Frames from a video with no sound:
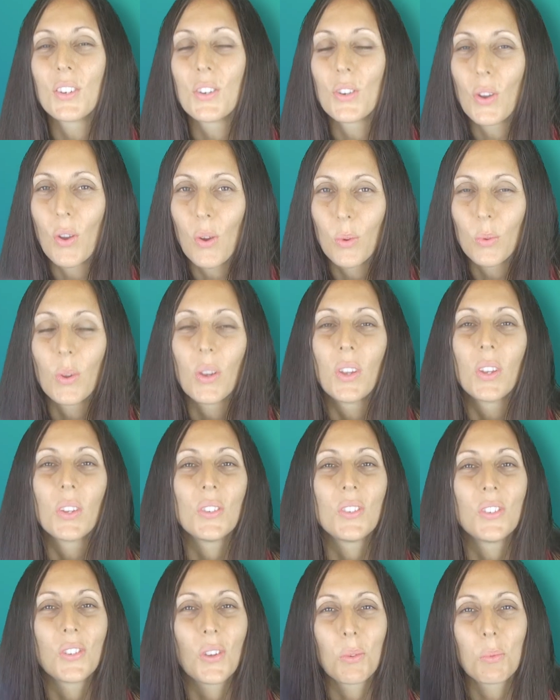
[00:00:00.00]
no,
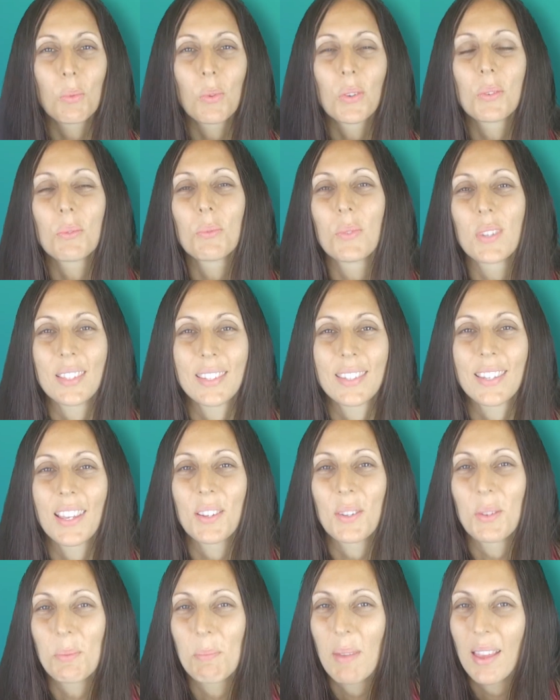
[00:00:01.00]
you don't want to rinse
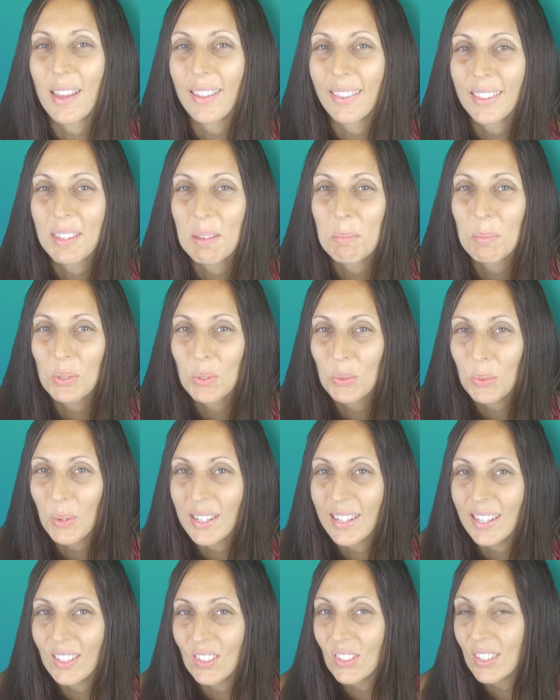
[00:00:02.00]
out your mouth in
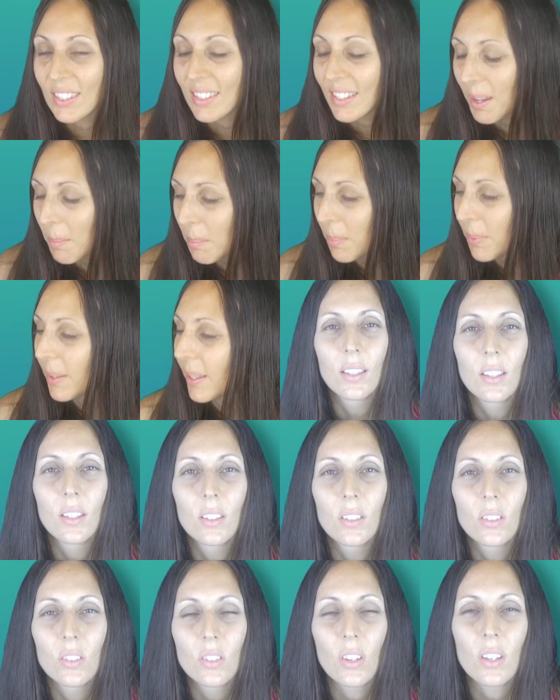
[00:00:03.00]
between each step.
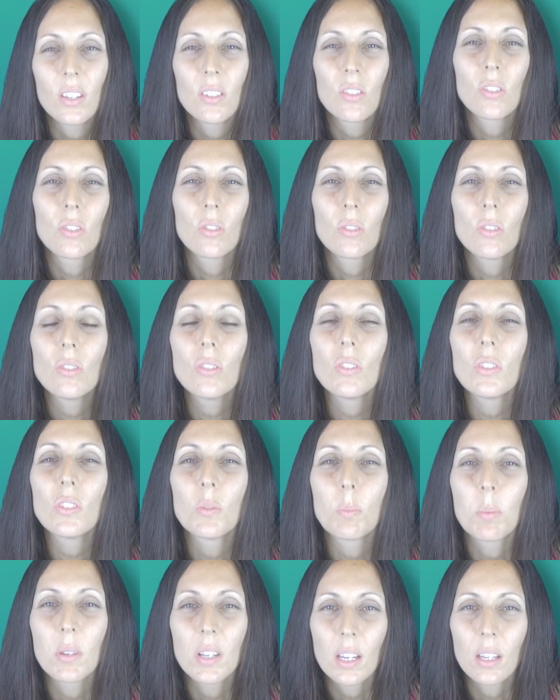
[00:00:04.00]
So as soon as you
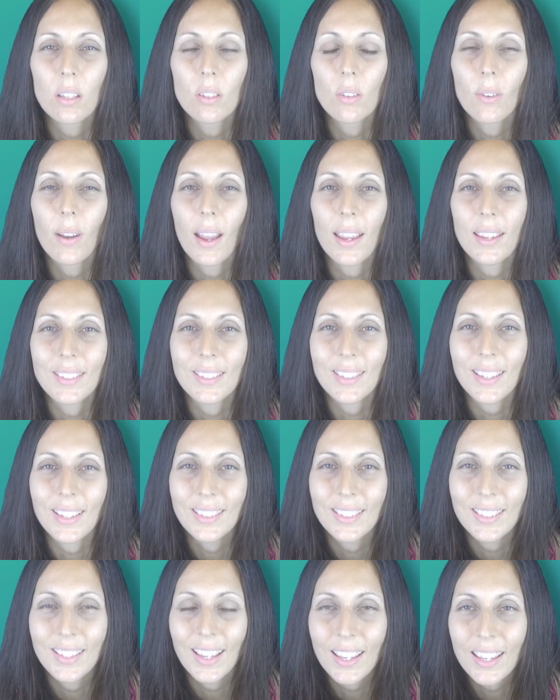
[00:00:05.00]
spit out your
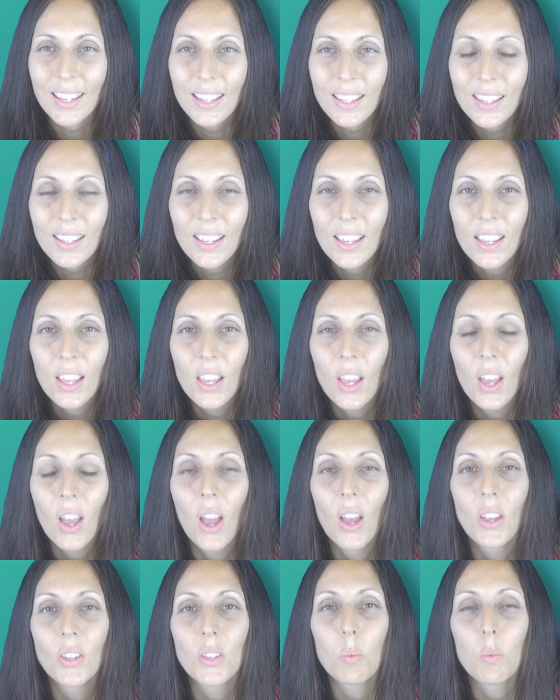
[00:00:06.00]
ACT,
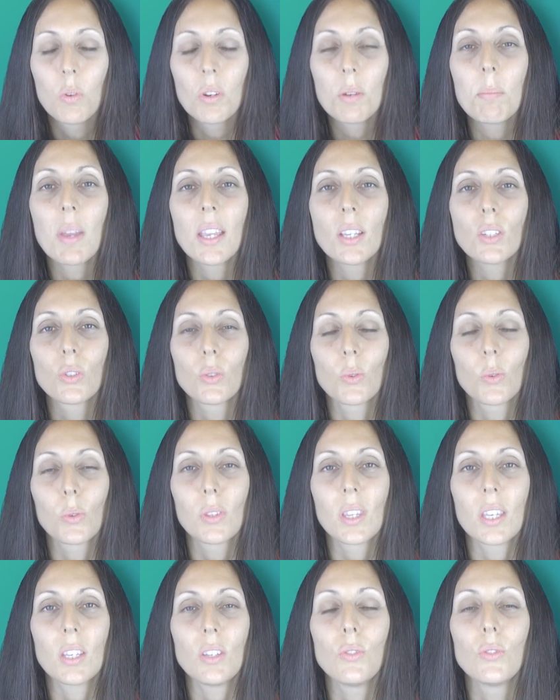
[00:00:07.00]
you want to make
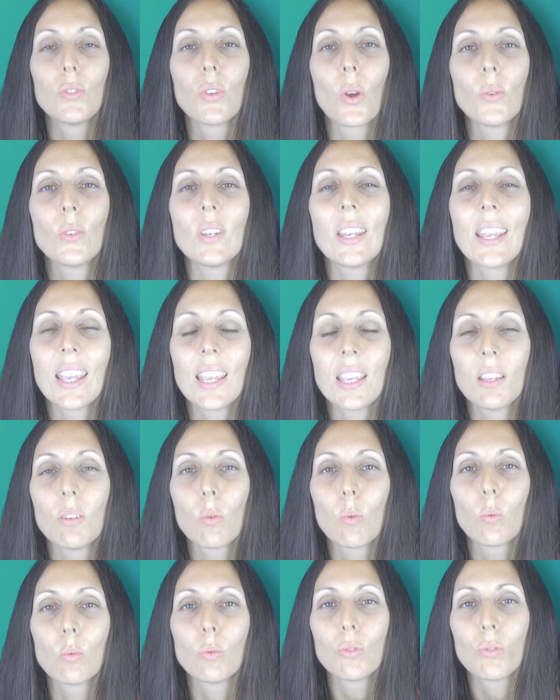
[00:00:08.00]
sure that you don't eat
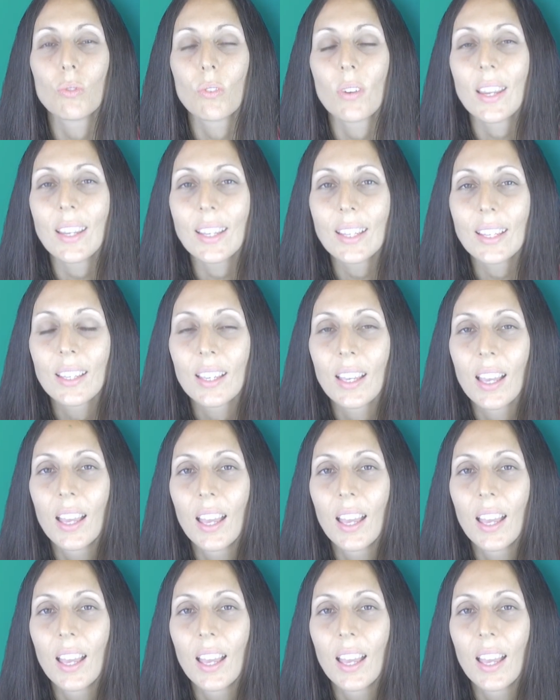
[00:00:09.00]
or drink